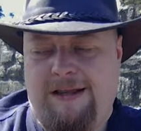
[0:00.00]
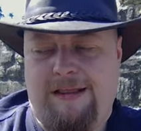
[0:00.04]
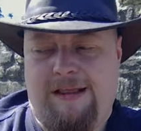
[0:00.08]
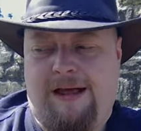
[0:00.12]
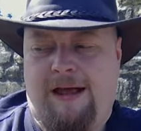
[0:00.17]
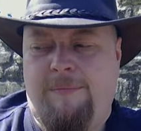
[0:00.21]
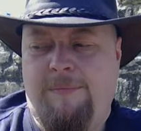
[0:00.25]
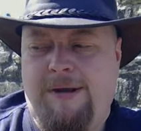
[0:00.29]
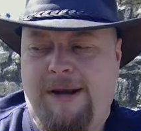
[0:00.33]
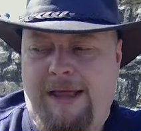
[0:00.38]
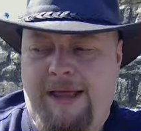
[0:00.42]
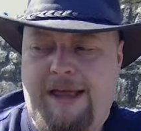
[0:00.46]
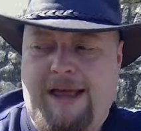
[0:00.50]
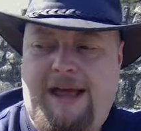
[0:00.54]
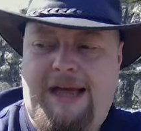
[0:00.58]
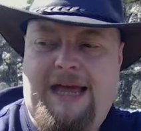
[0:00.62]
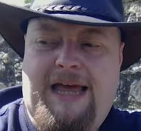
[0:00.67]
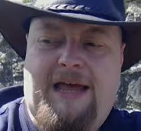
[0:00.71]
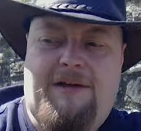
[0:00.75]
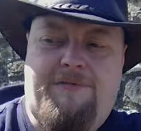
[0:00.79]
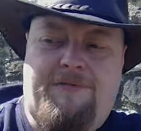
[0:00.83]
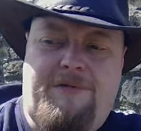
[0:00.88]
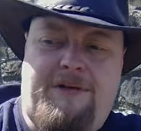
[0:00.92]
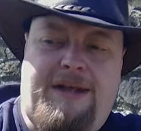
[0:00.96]
I mean, I
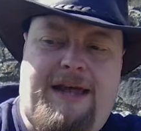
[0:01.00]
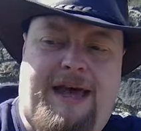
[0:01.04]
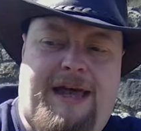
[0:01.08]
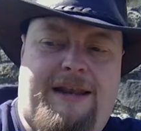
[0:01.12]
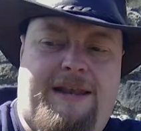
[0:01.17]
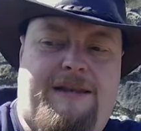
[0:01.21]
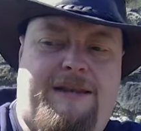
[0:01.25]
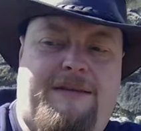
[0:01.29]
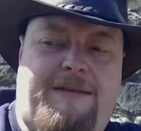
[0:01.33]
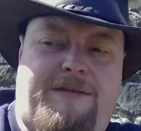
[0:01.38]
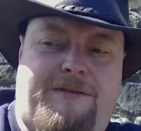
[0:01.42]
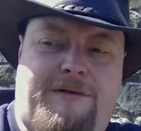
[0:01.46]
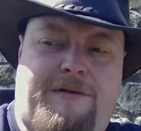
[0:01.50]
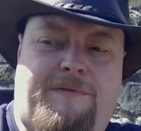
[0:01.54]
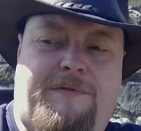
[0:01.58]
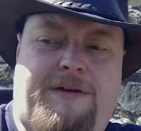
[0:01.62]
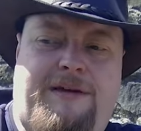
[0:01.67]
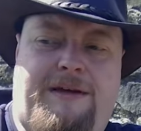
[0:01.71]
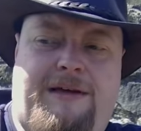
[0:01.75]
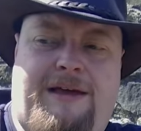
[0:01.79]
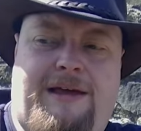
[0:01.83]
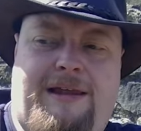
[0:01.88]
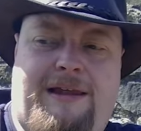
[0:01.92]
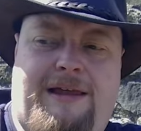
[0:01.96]
haven't had a sort of
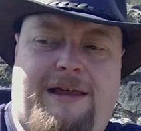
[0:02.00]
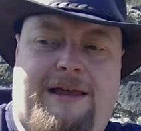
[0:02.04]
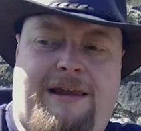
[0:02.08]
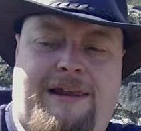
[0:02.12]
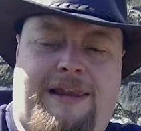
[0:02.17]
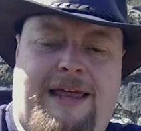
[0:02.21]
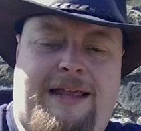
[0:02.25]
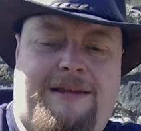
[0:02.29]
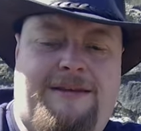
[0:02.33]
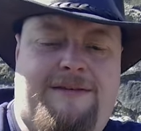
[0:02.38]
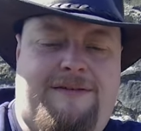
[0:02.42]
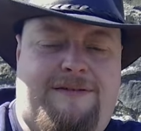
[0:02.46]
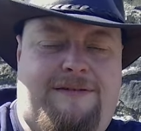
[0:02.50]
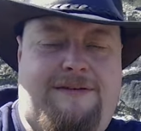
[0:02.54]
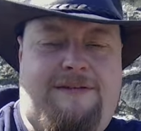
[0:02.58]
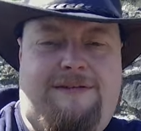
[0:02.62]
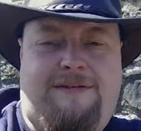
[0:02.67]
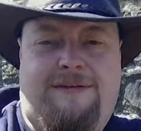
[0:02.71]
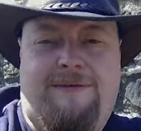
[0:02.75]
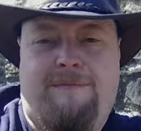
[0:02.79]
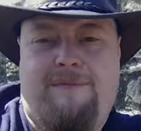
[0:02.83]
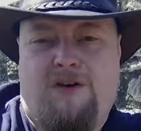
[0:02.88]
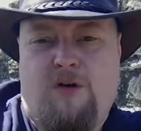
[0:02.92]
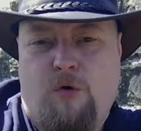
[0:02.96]
a lens
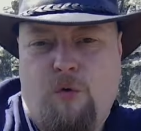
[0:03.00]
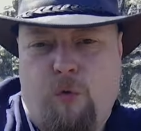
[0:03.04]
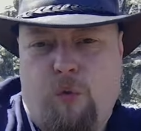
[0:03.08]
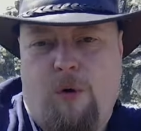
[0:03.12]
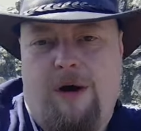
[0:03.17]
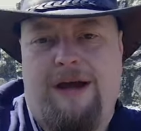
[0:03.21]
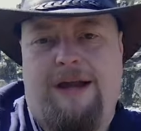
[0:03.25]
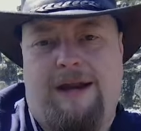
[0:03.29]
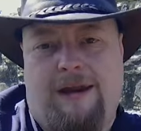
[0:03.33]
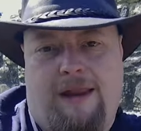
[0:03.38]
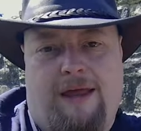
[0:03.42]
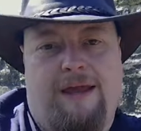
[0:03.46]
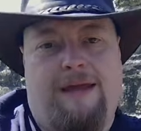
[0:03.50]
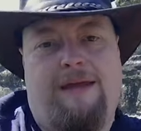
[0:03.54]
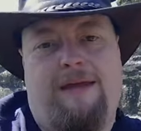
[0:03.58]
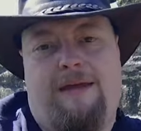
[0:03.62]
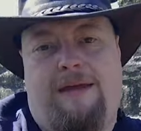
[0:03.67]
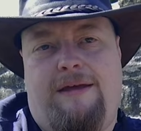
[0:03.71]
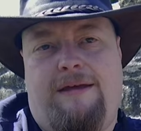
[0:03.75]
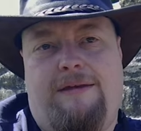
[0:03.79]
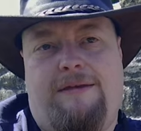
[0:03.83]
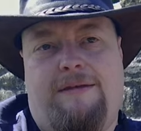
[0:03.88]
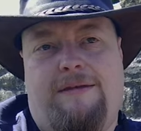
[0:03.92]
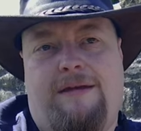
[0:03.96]
system quite like
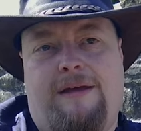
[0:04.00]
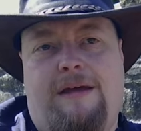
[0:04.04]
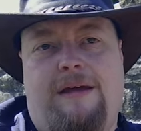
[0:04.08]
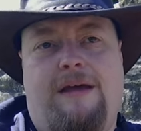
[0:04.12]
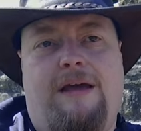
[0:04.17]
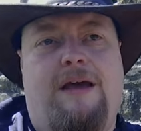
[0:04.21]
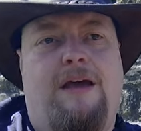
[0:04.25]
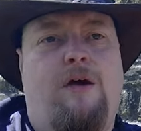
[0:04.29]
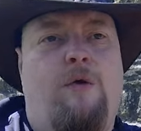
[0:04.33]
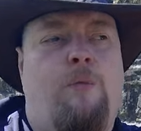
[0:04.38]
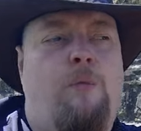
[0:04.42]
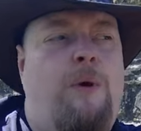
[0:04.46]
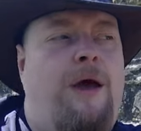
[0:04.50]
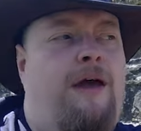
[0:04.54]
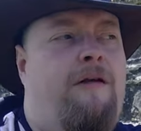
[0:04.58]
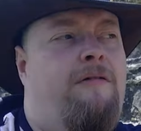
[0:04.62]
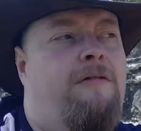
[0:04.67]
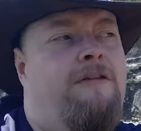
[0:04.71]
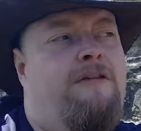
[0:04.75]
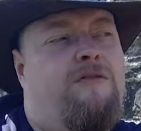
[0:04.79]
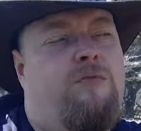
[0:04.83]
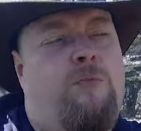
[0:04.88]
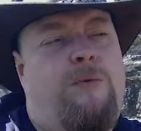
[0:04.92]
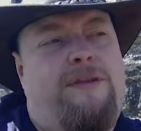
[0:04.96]
it.
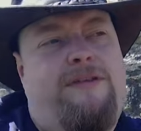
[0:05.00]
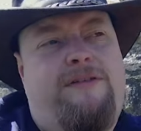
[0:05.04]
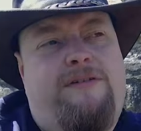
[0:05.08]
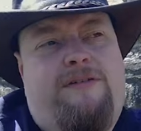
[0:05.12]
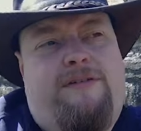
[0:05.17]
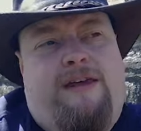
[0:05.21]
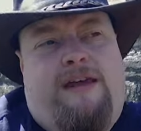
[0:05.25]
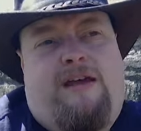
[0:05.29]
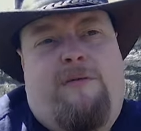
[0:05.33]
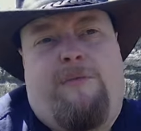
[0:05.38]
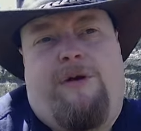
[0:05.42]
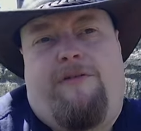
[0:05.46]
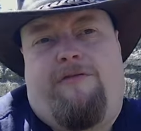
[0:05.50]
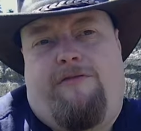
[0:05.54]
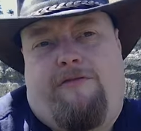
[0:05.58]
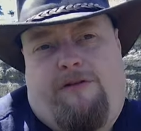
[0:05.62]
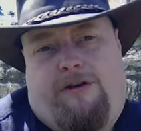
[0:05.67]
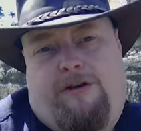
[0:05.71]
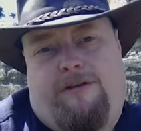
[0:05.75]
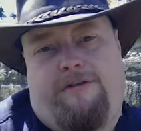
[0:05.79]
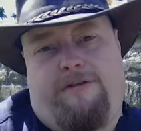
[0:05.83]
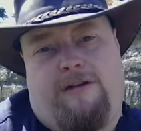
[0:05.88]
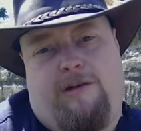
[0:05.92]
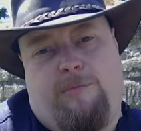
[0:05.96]
Whereas with Sigma, for
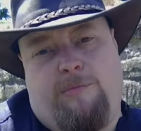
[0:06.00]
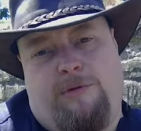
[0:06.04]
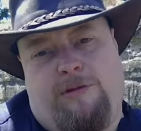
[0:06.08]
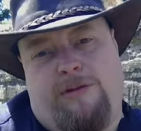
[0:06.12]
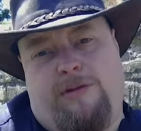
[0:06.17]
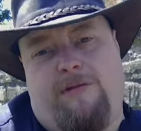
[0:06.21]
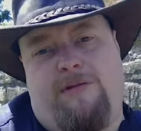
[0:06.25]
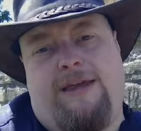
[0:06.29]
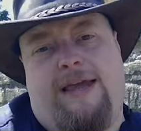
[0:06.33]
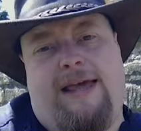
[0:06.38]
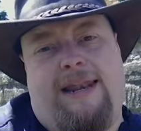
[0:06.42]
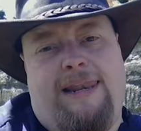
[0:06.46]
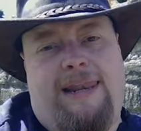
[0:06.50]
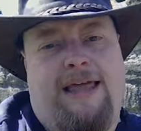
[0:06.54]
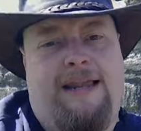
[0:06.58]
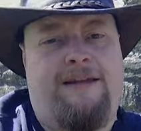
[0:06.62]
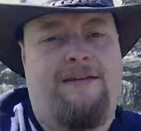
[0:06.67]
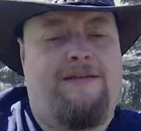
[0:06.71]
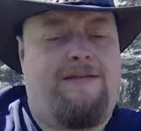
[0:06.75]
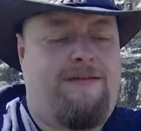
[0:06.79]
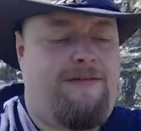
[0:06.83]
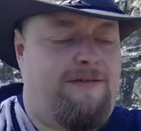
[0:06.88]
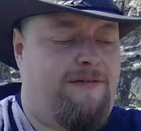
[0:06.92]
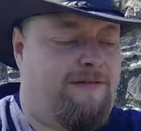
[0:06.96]
example, you get
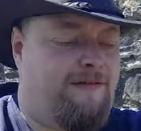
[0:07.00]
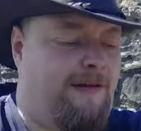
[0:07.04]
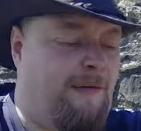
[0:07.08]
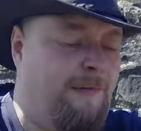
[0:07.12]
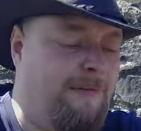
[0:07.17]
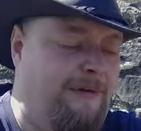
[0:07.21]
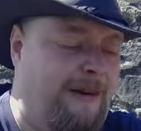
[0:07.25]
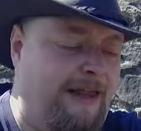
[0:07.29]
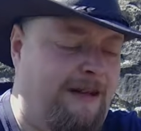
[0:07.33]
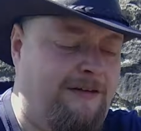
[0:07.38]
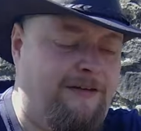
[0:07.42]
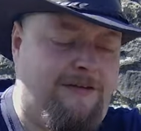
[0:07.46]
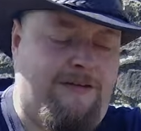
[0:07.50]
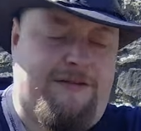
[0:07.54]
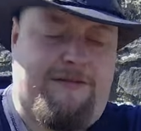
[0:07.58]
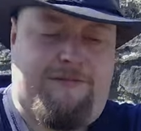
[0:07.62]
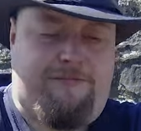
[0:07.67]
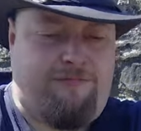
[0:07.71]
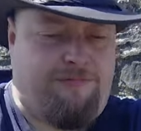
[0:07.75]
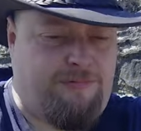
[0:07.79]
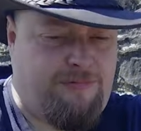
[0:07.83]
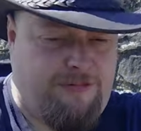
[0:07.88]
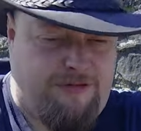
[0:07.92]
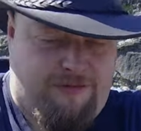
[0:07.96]
lenses, some lenses
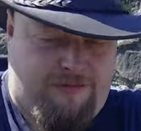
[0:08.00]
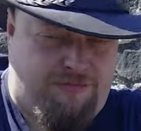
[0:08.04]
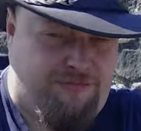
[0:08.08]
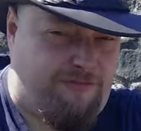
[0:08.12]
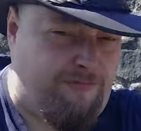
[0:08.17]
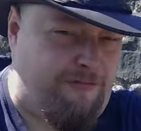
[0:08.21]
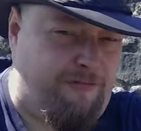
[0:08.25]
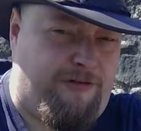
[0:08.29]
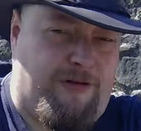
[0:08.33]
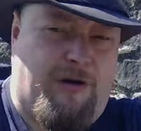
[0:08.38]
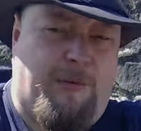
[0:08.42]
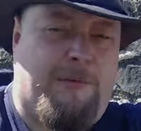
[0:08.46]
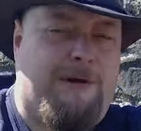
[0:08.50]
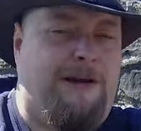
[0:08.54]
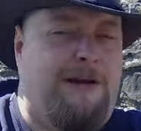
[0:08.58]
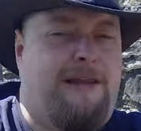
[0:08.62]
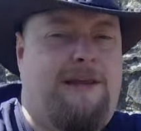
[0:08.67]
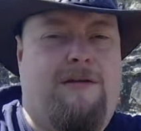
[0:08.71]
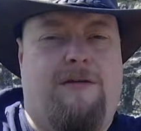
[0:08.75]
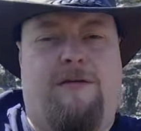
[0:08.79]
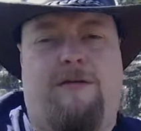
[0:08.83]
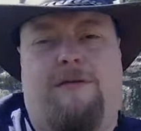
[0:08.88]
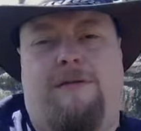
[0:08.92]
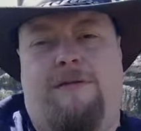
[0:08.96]
are just
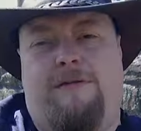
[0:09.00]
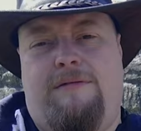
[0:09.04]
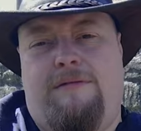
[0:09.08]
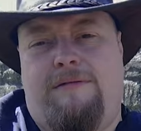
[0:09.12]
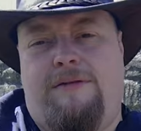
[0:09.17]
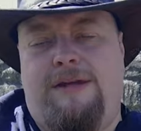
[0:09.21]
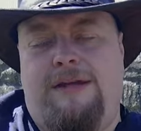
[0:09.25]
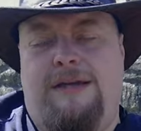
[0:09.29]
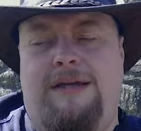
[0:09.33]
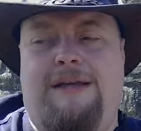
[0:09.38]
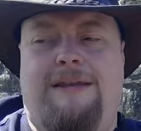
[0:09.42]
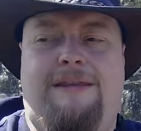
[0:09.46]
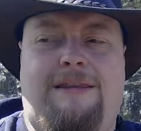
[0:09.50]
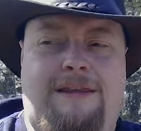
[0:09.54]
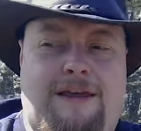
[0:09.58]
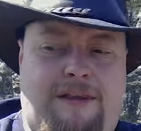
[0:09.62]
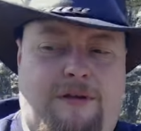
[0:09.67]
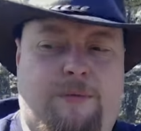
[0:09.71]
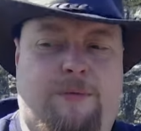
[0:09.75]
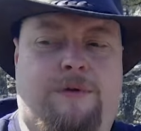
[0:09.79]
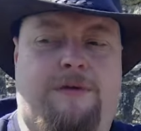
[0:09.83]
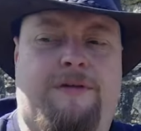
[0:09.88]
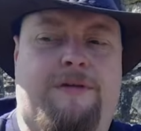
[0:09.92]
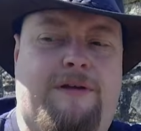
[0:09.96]
phenomenally good, and the
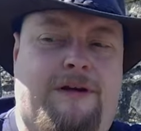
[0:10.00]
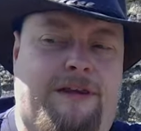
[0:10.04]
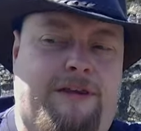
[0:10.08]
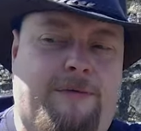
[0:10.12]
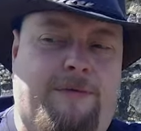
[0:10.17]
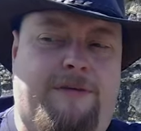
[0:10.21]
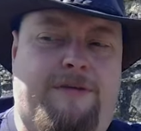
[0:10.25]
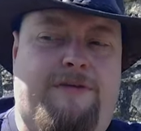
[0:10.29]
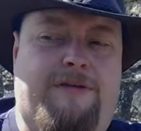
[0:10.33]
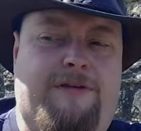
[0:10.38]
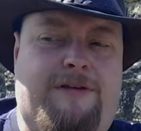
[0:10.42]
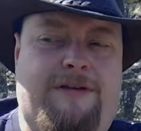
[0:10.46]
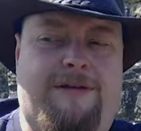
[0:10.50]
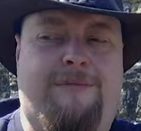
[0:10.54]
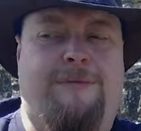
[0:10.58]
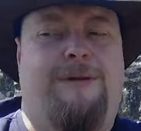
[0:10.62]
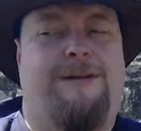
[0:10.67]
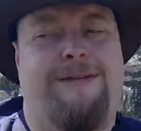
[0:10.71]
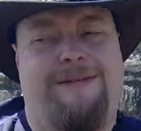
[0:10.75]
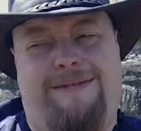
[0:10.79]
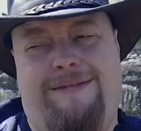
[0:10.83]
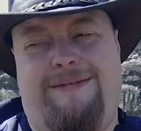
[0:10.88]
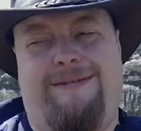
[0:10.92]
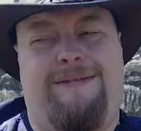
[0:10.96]
other ones you're going,
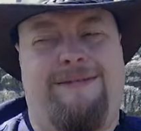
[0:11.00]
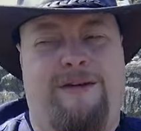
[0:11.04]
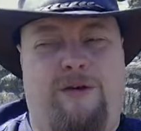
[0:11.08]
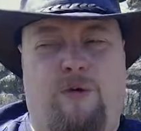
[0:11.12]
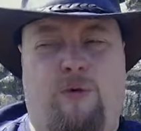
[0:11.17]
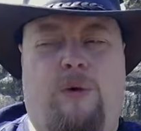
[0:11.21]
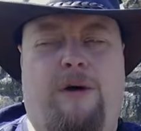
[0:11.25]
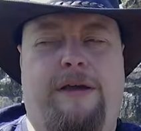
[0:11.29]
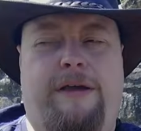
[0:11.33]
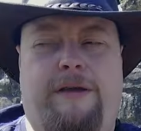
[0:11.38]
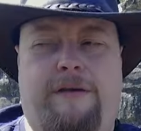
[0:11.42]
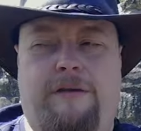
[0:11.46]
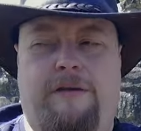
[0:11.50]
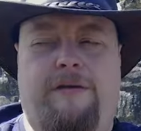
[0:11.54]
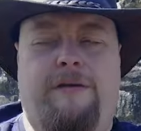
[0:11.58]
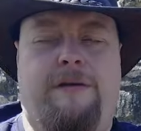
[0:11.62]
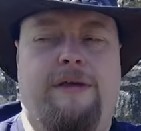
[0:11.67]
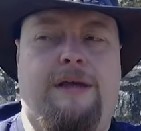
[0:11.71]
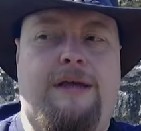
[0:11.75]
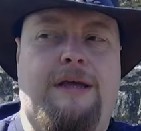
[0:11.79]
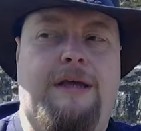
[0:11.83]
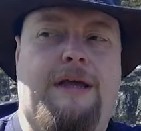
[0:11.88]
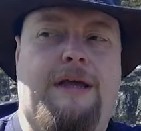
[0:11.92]
well, this isn't quite good.